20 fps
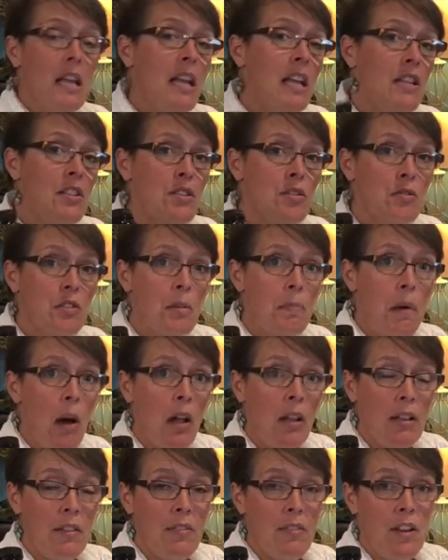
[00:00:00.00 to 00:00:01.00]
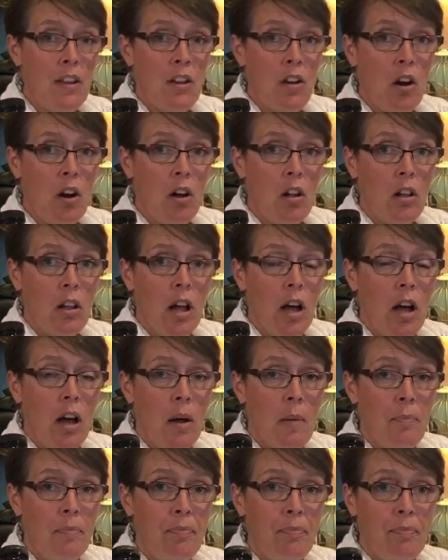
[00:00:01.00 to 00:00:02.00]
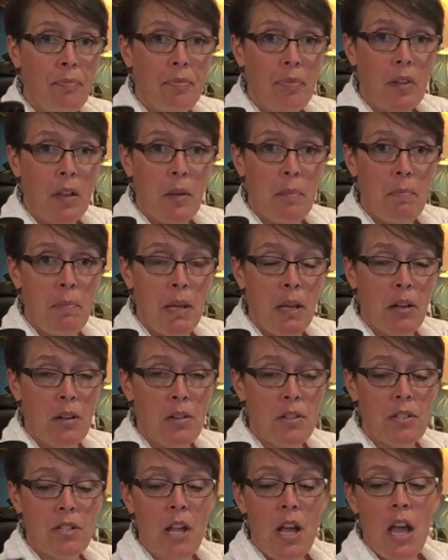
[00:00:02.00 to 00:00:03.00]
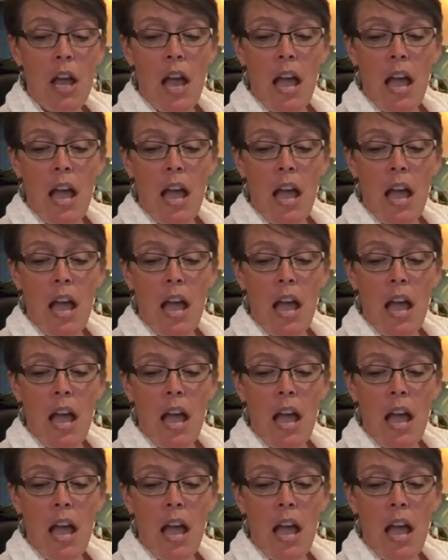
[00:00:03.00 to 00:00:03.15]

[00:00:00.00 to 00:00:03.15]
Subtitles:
is through the polyphenol pills.